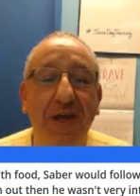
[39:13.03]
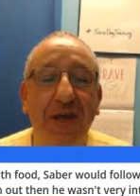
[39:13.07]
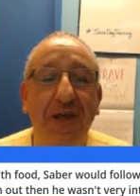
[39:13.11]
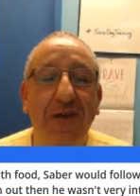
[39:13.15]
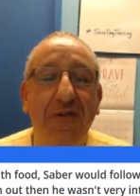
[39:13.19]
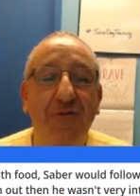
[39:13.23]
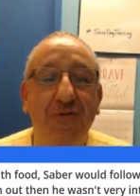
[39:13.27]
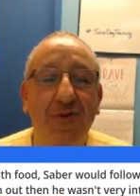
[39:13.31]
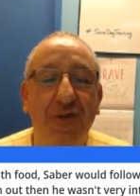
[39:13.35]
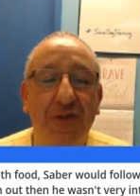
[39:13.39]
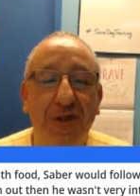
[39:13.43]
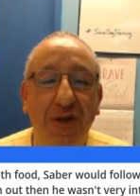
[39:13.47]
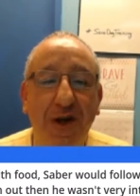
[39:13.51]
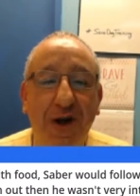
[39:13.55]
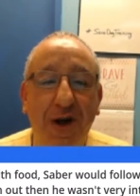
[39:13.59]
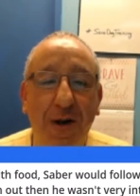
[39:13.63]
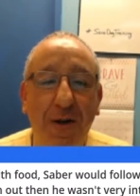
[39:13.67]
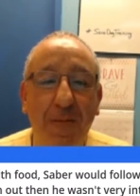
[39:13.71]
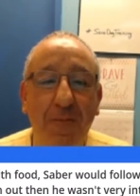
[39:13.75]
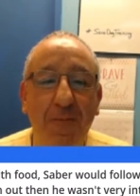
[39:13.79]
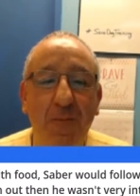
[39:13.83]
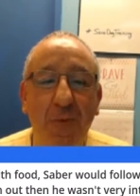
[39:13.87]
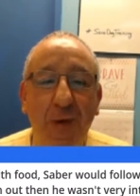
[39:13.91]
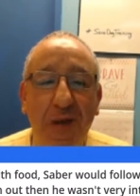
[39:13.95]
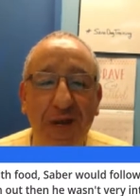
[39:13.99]
He would
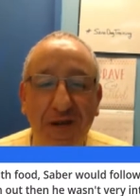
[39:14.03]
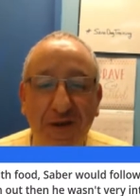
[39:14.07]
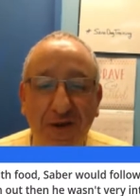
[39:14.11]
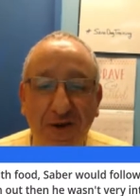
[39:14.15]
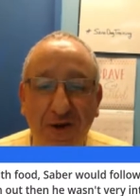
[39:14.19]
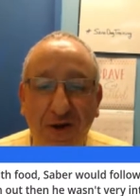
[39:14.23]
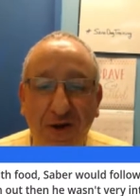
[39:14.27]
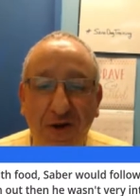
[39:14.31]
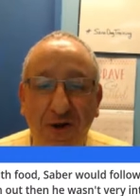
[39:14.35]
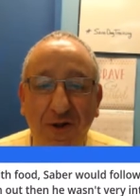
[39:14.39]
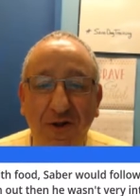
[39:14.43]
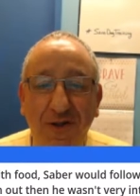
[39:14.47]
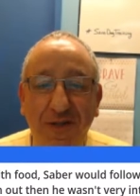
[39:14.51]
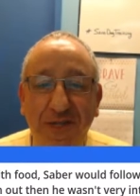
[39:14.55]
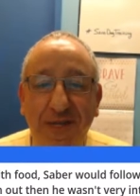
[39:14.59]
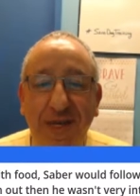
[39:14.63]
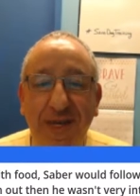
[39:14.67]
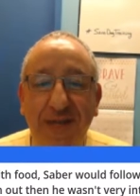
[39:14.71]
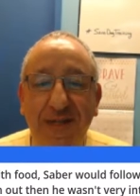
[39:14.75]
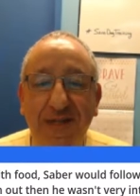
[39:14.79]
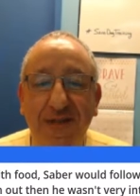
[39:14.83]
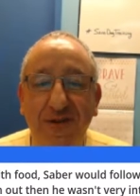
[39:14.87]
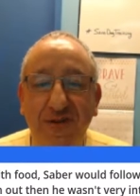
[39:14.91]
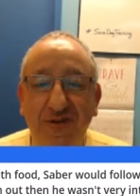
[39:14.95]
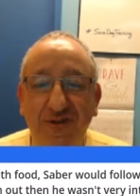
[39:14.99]
come when called,
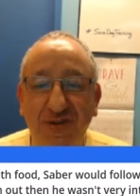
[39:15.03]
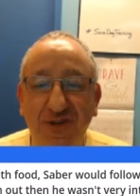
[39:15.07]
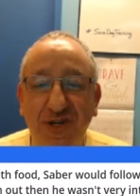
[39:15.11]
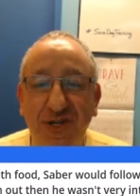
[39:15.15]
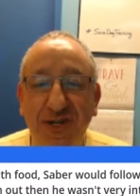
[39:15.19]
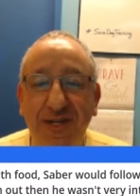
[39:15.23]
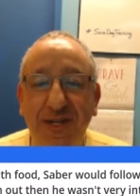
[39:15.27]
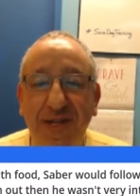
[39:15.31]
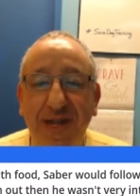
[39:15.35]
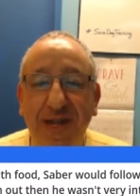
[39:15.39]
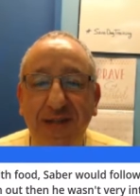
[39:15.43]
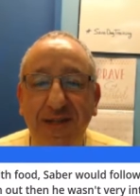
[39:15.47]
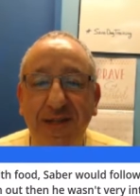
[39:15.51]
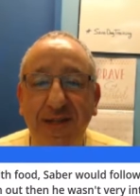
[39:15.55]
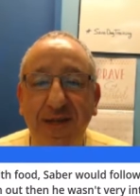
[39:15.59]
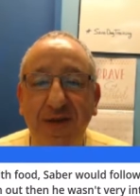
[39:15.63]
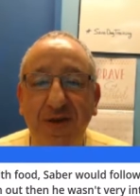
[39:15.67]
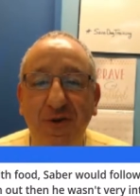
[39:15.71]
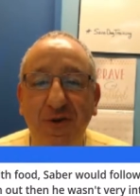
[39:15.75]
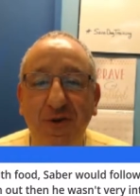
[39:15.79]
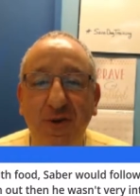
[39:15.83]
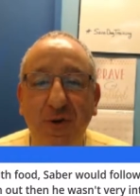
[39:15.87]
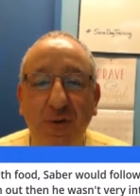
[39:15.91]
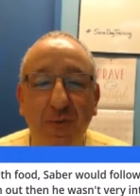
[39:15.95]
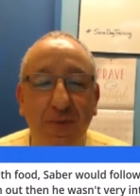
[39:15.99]
get the treat, and
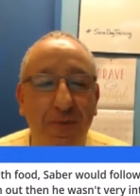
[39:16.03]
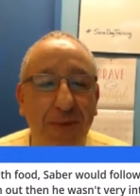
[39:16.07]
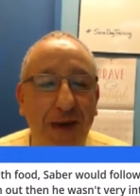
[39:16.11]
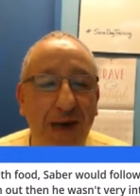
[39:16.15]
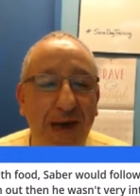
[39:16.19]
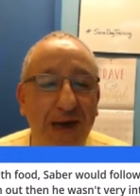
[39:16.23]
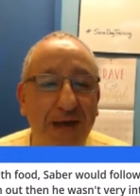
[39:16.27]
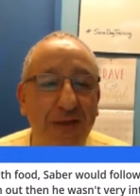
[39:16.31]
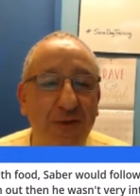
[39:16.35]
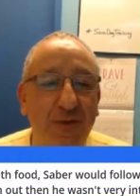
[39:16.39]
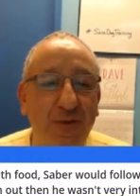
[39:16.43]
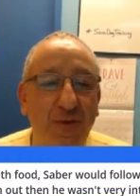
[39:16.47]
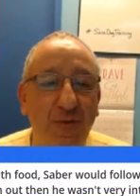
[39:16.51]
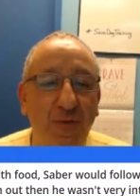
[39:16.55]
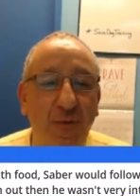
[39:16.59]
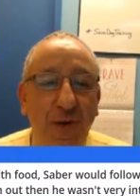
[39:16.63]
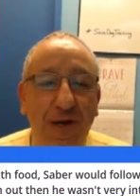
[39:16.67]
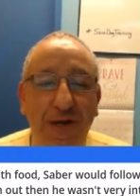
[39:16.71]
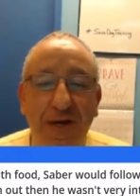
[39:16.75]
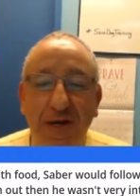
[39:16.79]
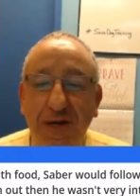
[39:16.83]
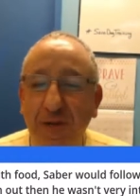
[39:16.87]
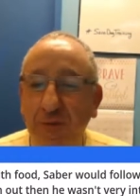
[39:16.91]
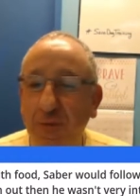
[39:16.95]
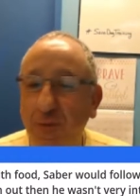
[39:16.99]
then go back to
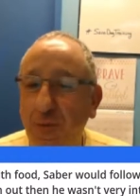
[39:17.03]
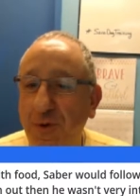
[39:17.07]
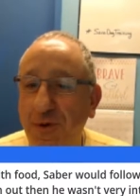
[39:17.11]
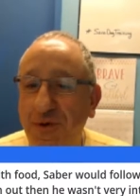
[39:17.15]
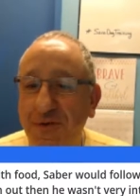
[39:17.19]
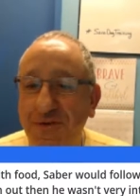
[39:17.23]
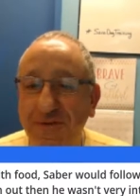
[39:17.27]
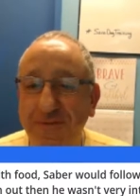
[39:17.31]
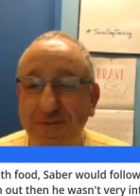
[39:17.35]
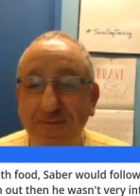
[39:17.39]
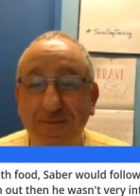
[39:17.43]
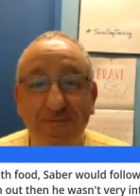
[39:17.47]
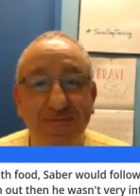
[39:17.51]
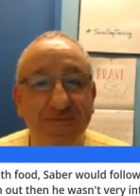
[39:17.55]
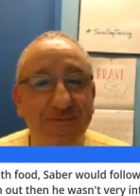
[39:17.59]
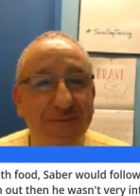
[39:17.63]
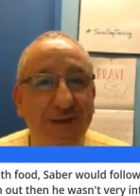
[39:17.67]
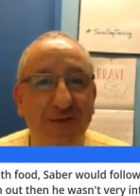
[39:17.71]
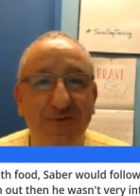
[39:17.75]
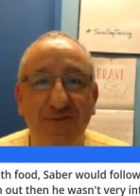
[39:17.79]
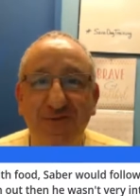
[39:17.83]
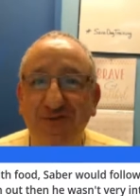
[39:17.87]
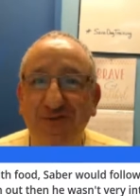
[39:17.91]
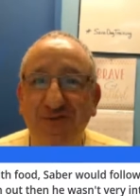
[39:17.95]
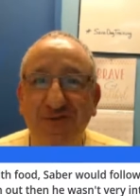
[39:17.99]
where he was.
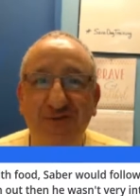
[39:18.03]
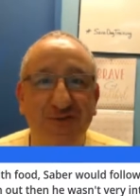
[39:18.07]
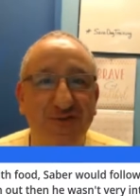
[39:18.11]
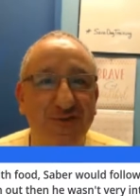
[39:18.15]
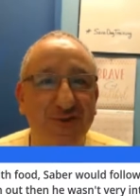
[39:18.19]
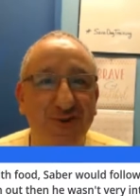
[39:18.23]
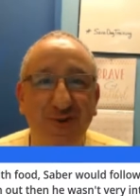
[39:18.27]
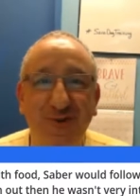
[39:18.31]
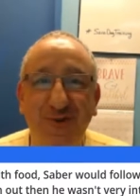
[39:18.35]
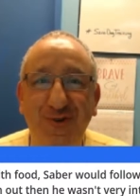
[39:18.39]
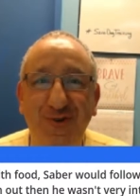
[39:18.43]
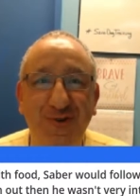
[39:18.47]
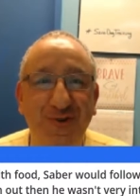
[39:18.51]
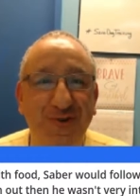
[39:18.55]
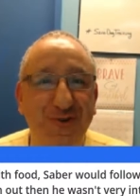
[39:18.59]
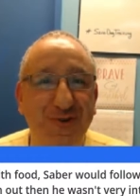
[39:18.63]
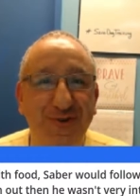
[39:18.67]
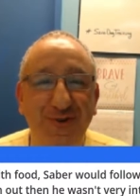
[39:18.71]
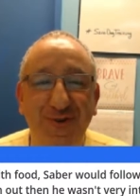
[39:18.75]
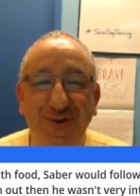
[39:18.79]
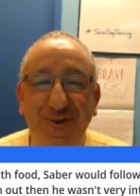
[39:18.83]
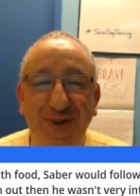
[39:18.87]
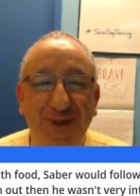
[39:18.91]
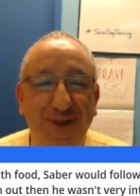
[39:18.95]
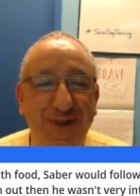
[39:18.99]

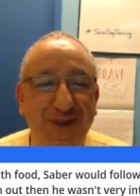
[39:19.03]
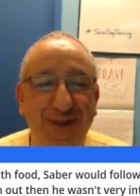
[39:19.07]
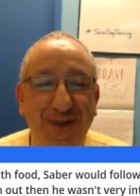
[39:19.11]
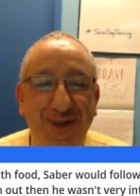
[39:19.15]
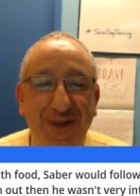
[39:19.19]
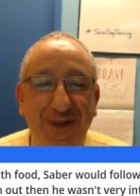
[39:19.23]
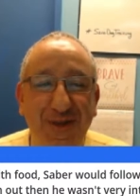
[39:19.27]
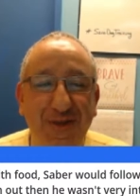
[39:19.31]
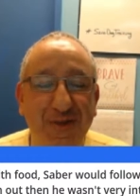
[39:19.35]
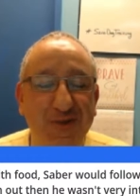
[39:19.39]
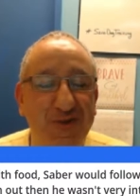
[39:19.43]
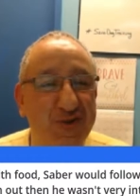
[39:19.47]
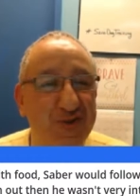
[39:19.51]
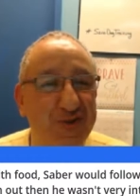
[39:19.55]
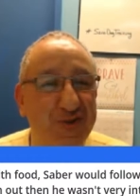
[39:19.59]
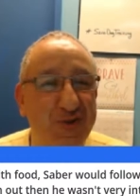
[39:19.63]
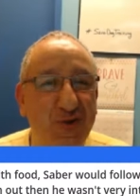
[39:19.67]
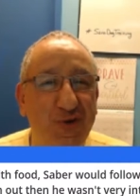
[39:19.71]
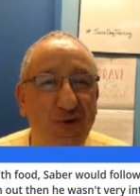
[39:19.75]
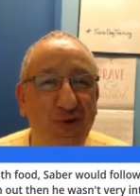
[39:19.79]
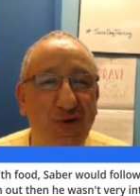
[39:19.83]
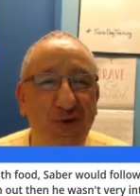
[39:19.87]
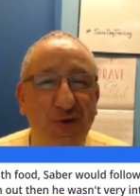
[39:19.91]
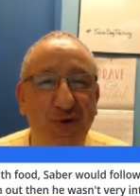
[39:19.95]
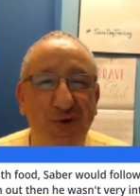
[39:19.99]
So,
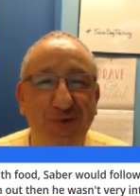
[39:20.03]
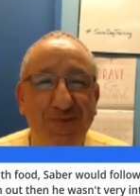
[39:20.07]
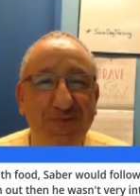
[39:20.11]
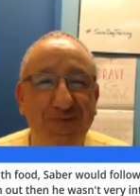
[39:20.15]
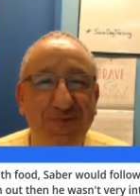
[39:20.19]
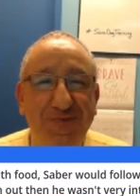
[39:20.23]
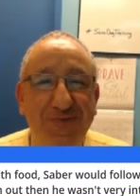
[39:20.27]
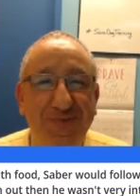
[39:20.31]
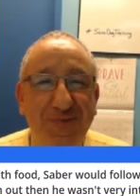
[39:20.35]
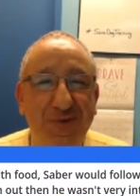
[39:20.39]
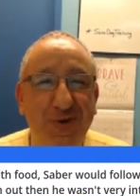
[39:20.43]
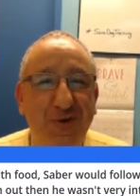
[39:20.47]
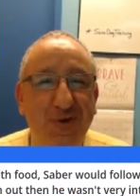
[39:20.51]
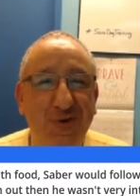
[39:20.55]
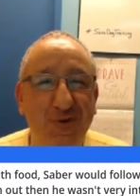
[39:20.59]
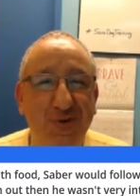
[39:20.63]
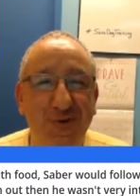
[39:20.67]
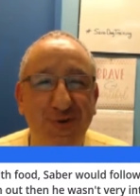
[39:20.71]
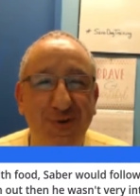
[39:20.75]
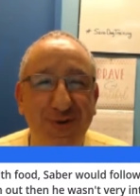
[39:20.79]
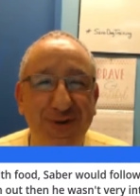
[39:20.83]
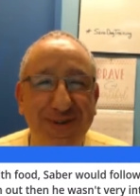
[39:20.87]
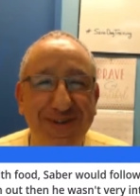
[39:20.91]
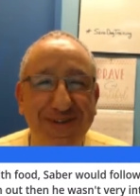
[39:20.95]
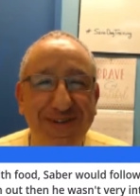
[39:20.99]
so
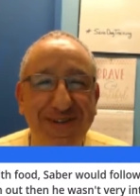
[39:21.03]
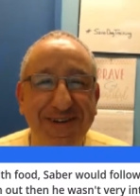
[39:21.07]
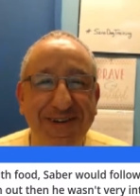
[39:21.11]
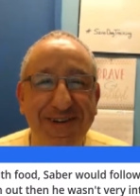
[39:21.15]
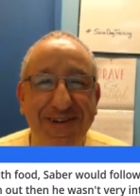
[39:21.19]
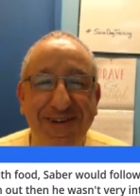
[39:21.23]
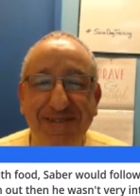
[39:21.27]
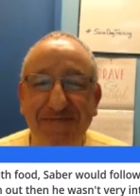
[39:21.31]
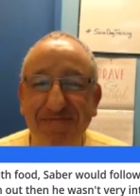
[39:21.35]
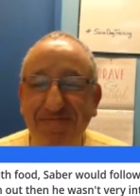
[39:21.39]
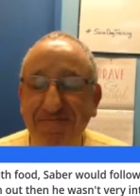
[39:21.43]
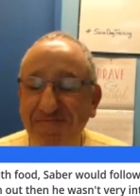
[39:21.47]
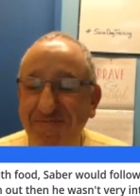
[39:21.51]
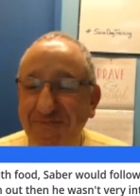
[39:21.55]
cruel, isn't it?